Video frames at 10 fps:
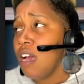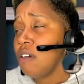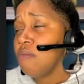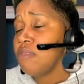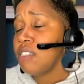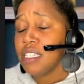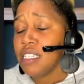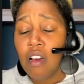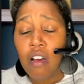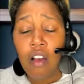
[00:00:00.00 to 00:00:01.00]

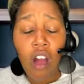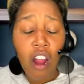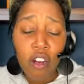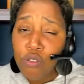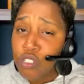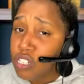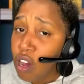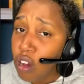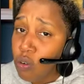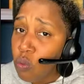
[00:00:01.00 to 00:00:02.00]
TikTok, Heart Coach Talk
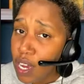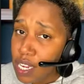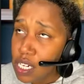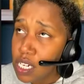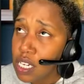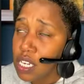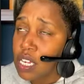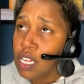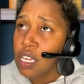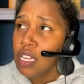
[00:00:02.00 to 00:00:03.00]
1.
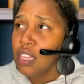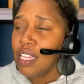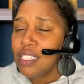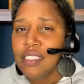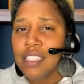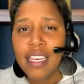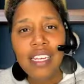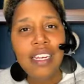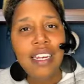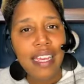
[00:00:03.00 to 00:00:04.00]
Let's stay
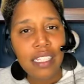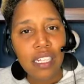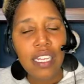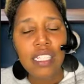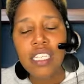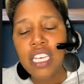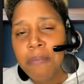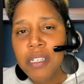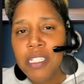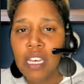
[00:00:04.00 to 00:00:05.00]
connected. Let's keep
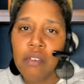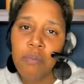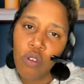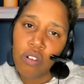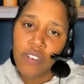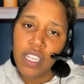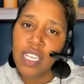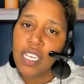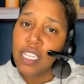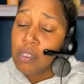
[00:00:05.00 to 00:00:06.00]
each other motivated.
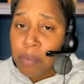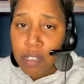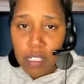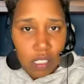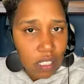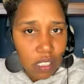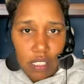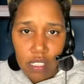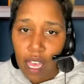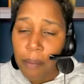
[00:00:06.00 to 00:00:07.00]
Get the books.
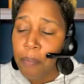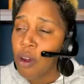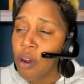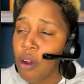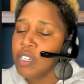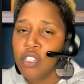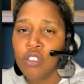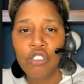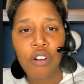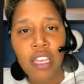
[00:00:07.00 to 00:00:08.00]
I promise you they're
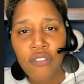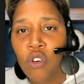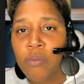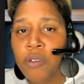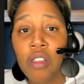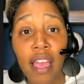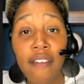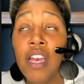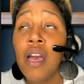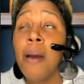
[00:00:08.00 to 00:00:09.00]
going to transform your life.
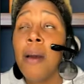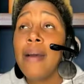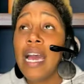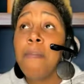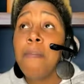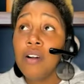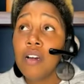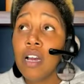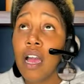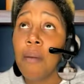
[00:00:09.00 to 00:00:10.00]
My book,
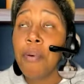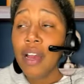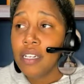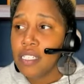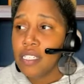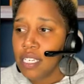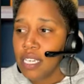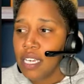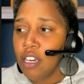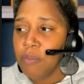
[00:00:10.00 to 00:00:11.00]
I'm proud to say,
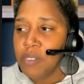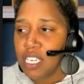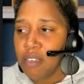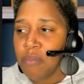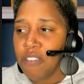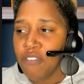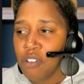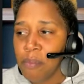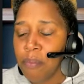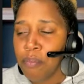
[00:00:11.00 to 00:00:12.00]
helped save me from
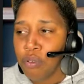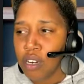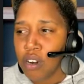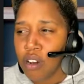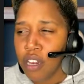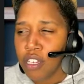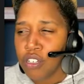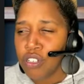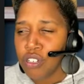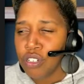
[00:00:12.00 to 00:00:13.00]
my broken heart, Your
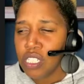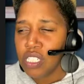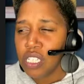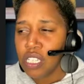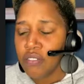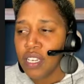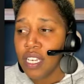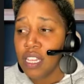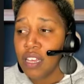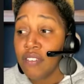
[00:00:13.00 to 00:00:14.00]
Journey to Living and
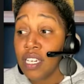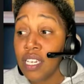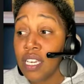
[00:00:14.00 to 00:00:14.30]
Loving Again.